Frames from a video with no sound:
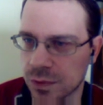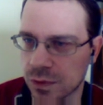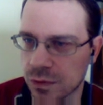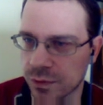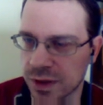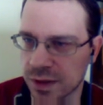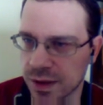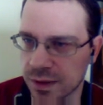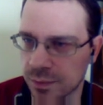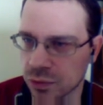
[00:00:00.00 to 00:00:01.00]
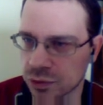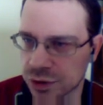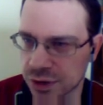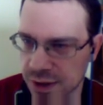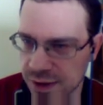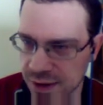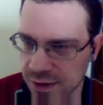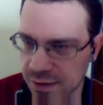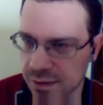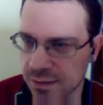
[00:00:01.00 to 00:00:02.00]
So we can push
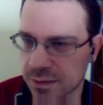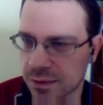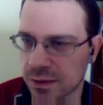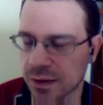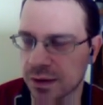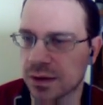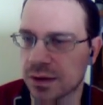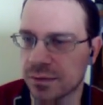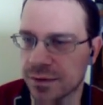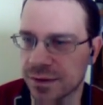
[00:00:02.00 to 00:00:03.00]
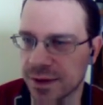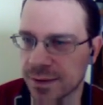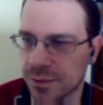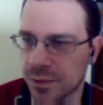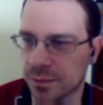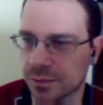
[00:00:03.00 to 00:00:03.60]
e6 tempo.